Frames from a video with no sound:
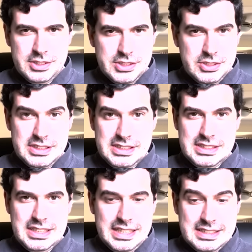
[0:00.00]
So this
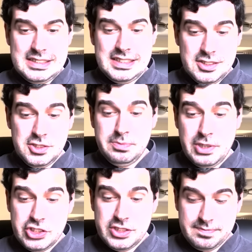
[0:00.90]
is like still too
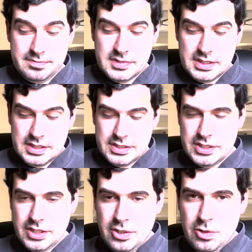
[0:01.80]
much.
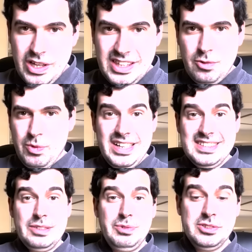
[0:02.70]
So what, what else
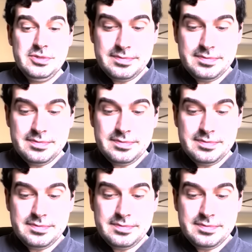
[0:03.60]
can we do?